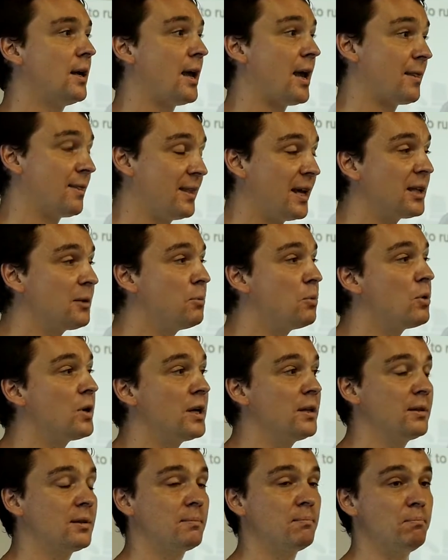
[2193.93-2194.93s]
At that
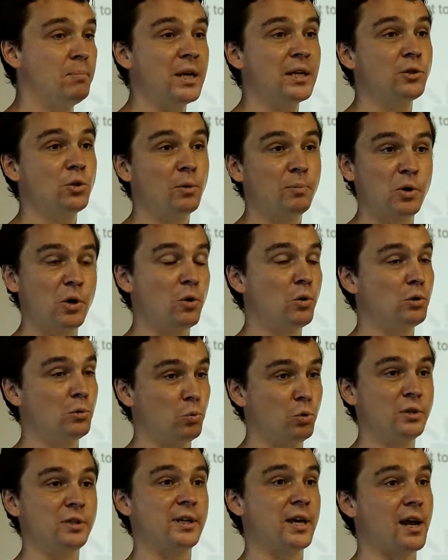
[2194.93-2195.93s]
point, Bigtop code
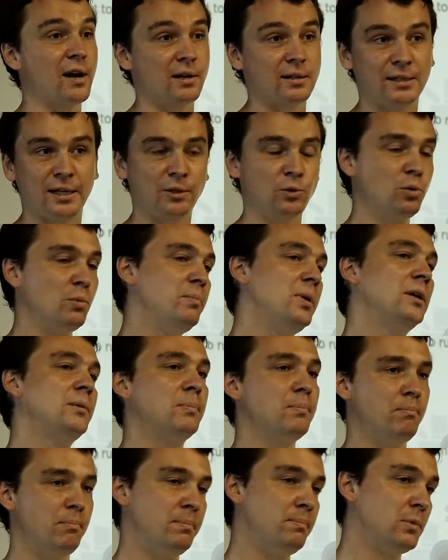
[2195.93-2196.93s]
wouldn't care. Like, to
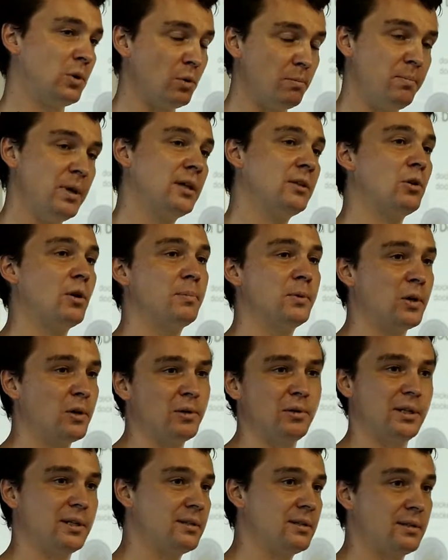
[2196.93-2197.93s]
Bigtop
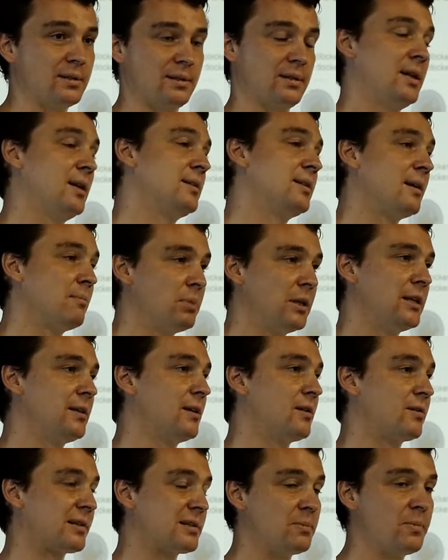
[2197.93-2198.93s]
code, it's
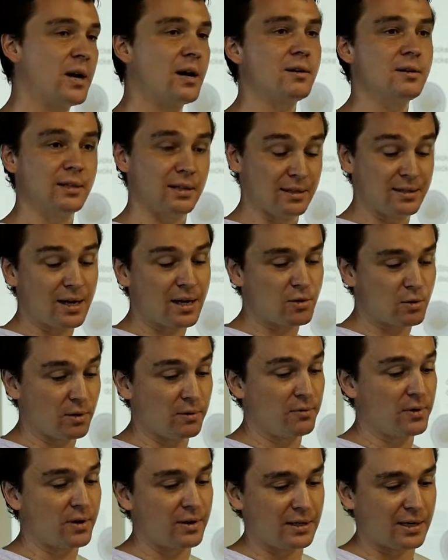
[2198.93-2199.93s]
completely transparent, and it's actually
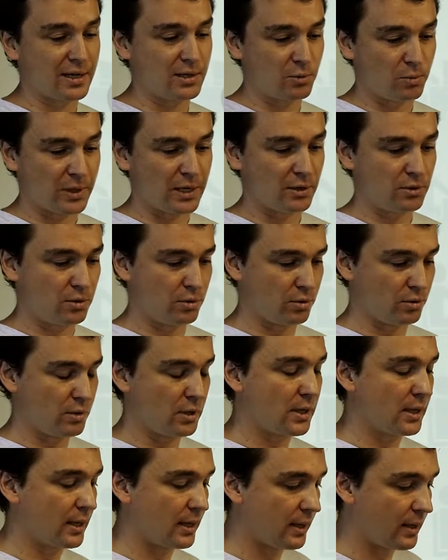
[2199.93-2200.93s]
a very nice way
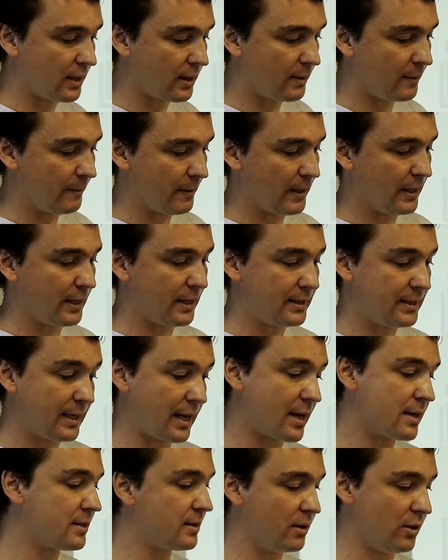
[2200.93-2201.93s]
to
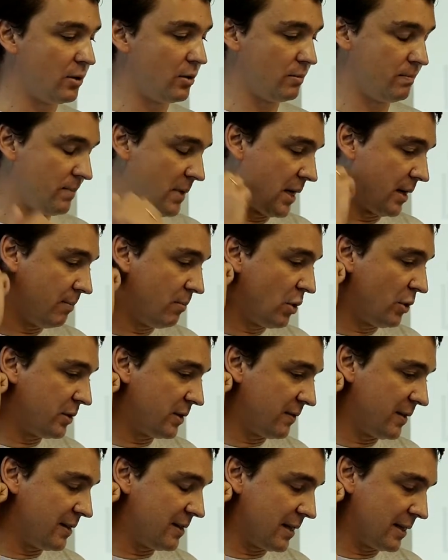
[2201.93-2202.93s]
test most
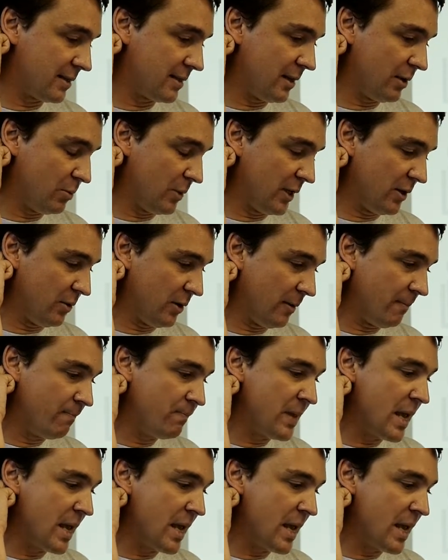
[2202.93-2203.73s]
of the things that we're doing.